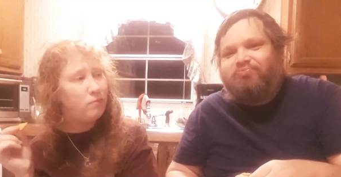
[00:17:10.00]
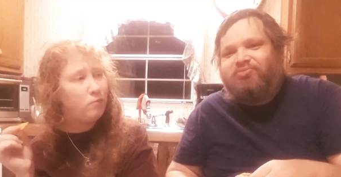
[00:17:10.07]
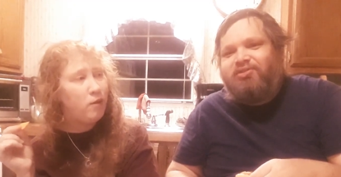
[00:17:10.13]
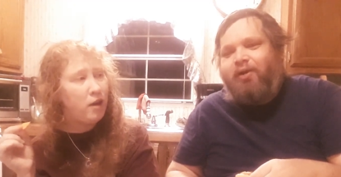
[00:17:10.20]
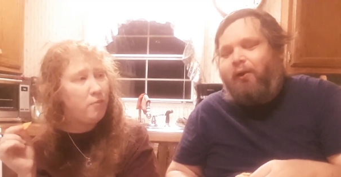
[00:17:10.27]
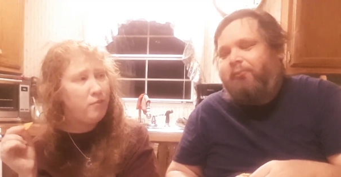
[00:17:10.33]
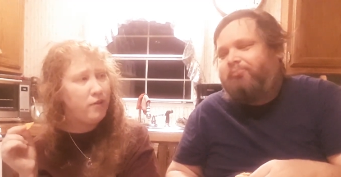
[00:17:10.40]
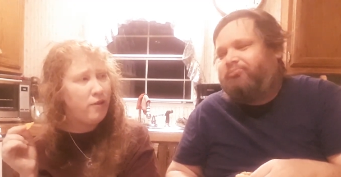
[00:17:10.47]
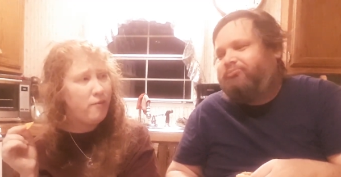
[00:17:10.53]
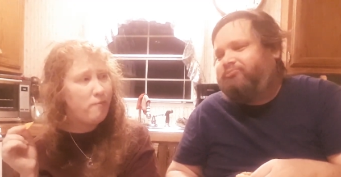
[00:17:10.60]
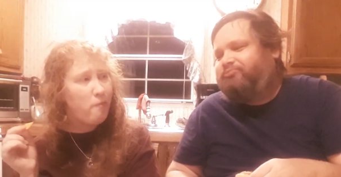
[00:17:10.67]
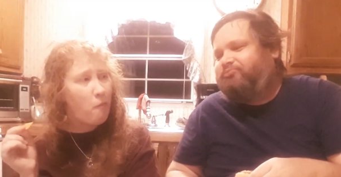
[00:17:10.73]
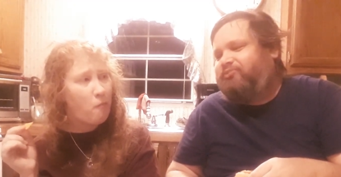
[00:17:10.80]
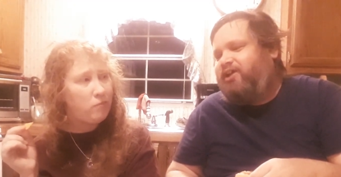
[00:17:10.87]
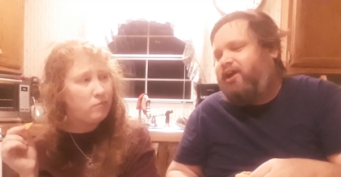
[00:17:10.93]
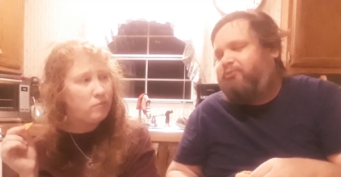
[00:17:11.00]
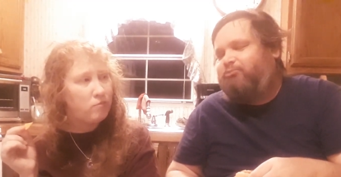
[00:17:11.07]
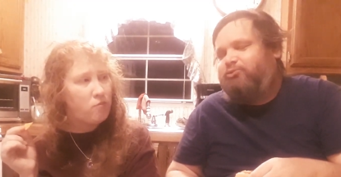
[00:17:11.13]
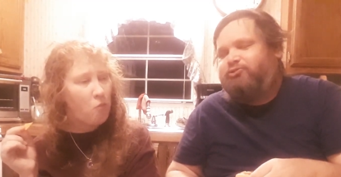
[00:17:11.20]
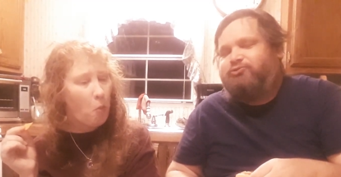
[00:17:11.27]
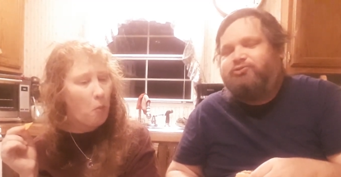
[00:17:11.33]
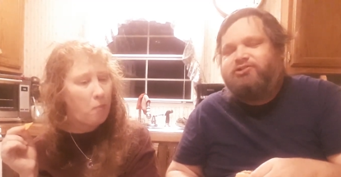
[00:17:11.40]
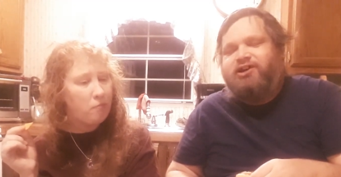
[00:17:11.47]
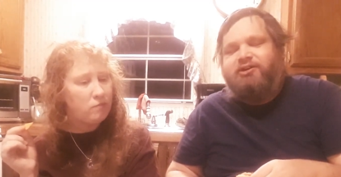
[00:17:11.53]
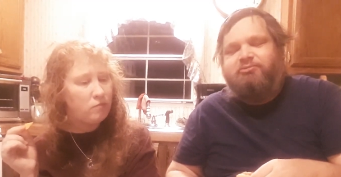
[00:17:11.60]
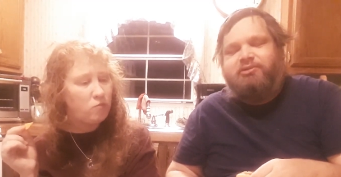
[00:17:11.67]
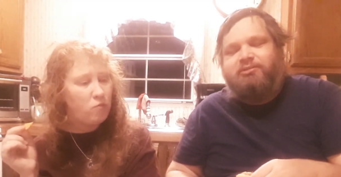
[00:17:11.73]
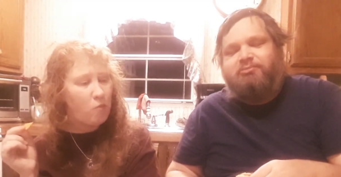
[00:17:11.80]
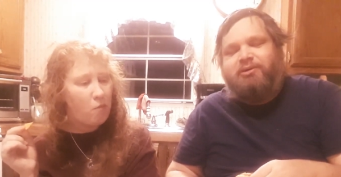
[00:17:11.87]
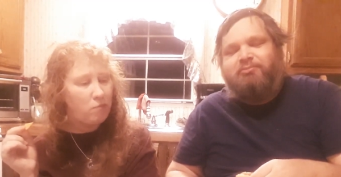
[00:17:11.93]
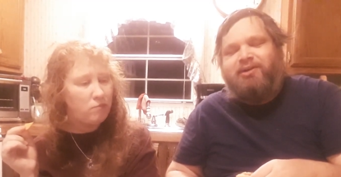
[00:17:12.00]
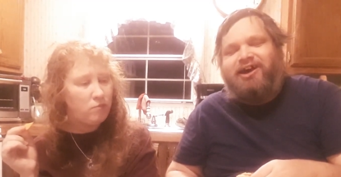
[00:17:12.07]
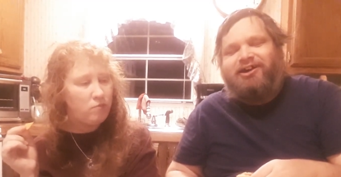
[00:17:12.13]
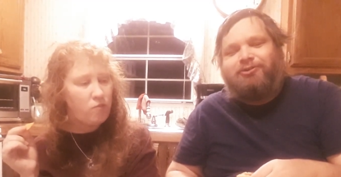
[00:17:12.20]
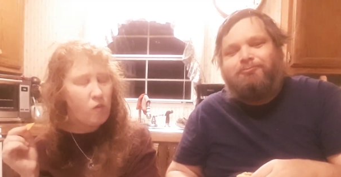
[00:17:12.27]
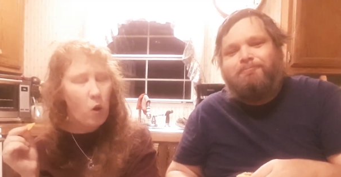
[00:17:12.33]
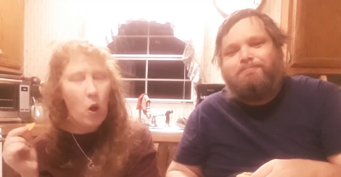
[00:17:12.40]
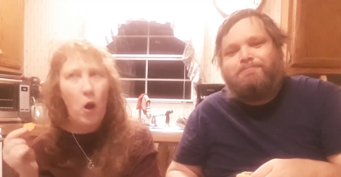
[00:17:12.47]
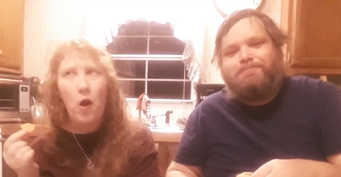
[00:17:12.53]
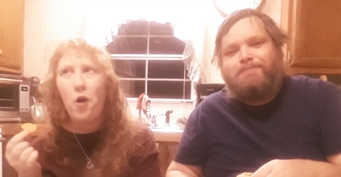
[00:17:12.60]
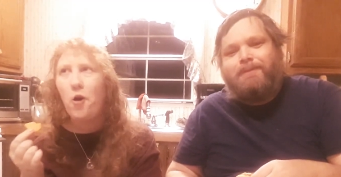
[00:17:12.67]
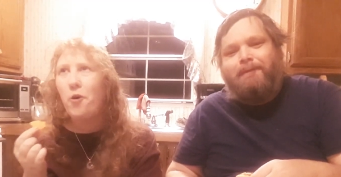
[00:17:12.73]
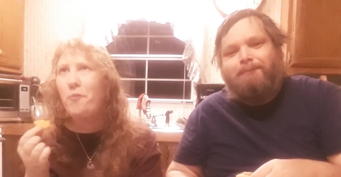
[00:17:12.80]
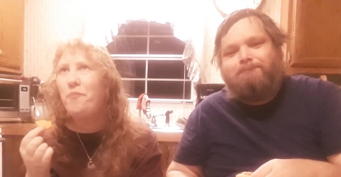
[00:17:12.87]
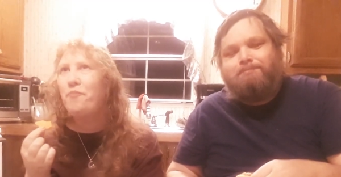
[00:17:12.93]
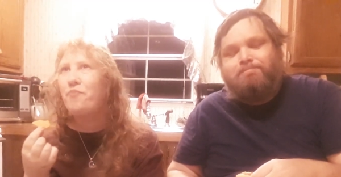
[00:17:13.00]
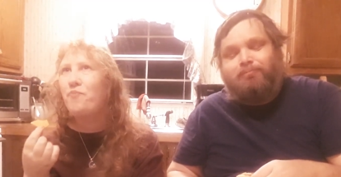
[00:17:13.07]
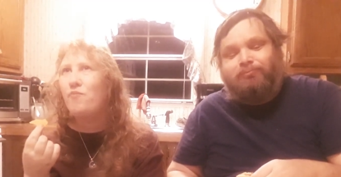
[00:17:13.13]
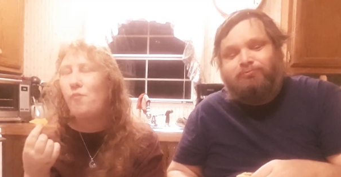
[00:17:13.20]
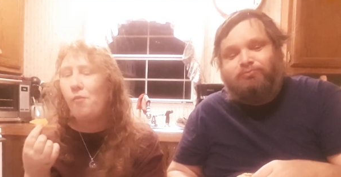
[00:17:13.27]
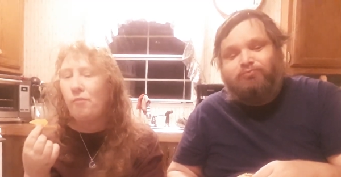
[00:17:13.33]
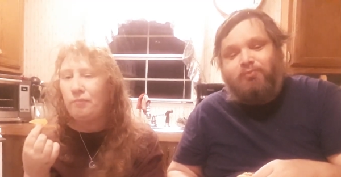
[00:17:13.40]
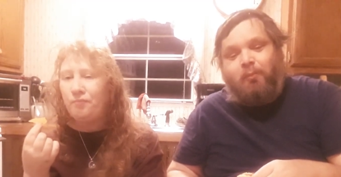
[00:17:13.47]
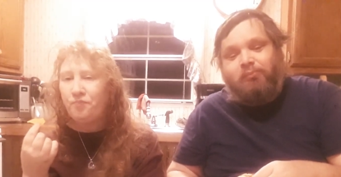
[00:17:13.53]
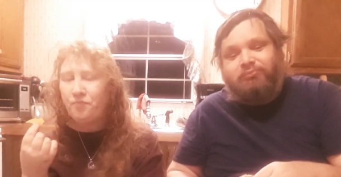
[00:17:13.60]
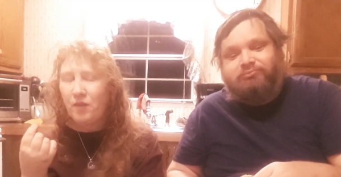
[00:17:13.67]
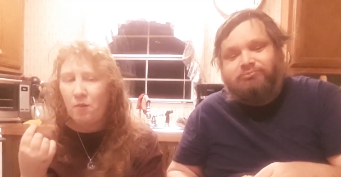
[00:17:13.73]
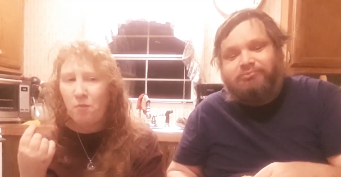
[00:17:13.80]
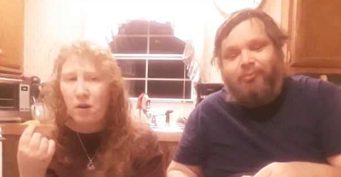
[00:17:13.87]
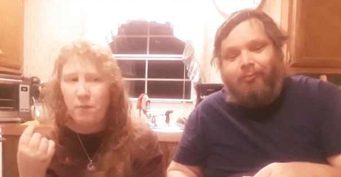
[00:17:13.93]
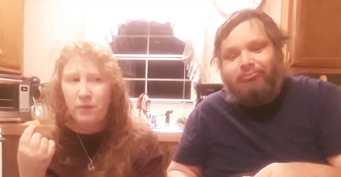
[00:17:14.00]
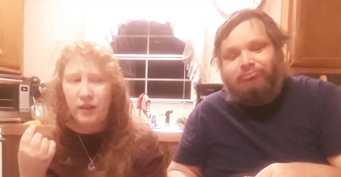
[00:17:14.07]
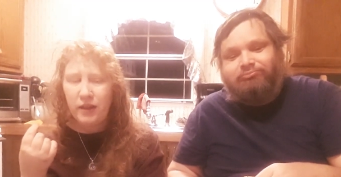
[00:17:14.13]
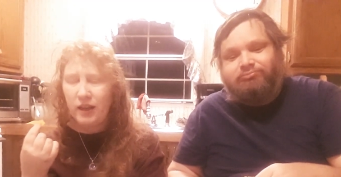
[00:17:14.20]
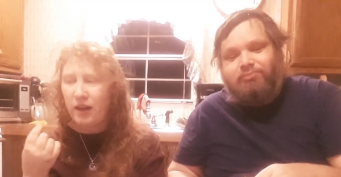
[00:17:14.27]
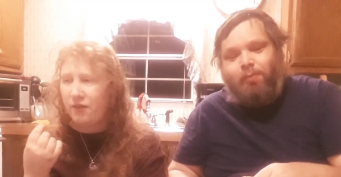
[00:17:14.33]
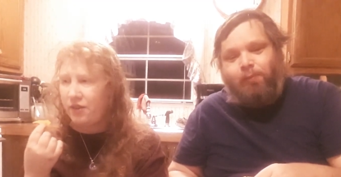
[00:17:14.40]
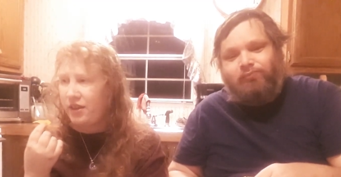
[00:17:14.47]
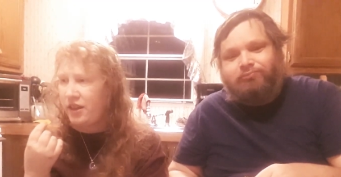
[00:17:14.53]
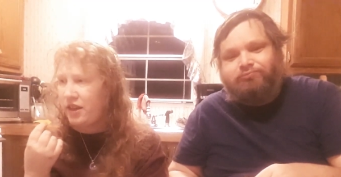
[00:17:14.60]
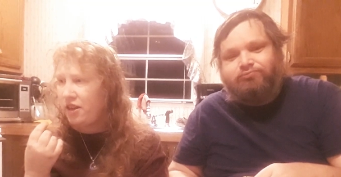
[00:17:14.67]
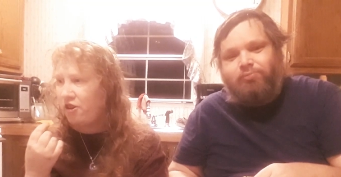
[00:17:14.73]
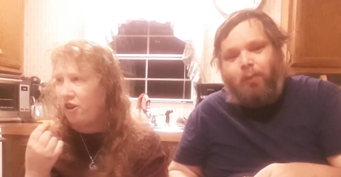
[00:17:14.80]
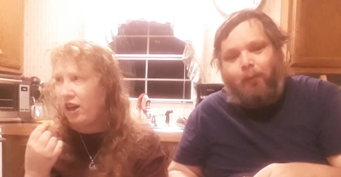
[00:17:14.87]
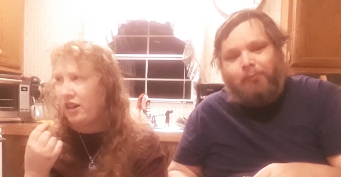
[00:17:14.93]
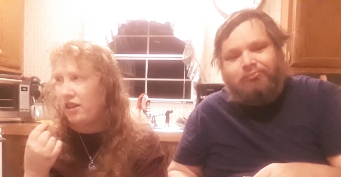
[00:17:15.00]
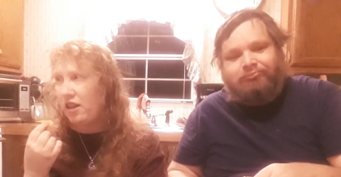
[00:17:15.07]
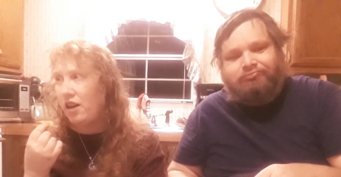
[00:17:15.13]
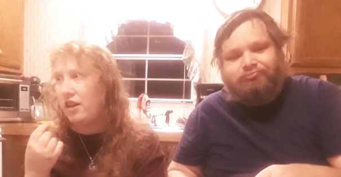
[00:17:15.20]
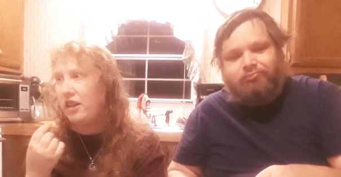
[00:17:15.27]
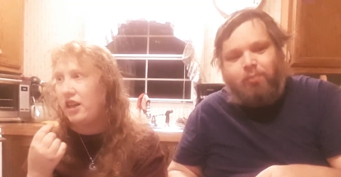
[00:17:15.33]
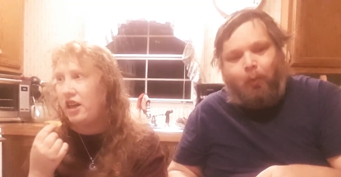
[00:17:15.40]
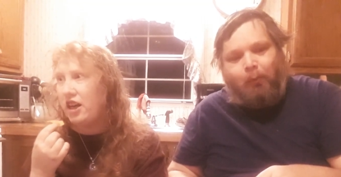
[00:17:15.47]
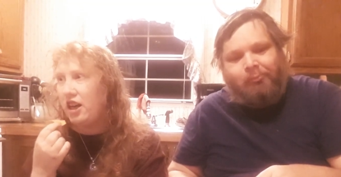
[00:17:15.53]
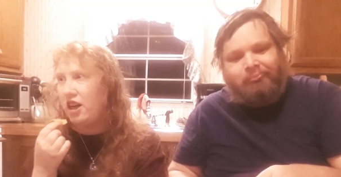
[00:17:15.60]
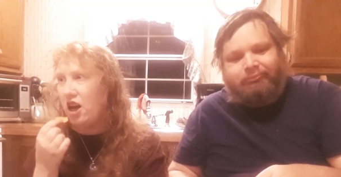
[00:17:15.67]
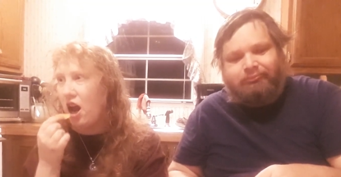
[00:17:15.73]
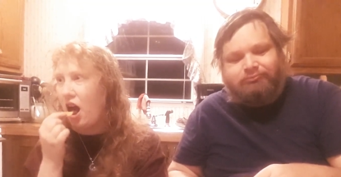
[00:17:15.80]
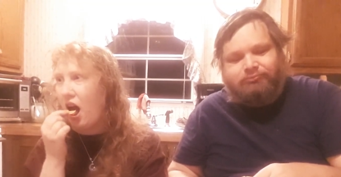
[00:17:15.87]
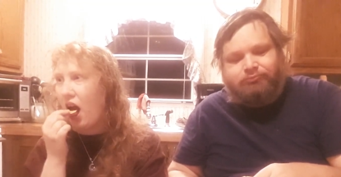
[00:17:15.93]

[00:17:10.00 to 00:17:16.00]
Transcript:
Speaker 1: Problem there?
Speaker 2: Yeah, Bruce was climbing up my back.
Speaker 1: Oh. Mom and Dad had the heat creaked again.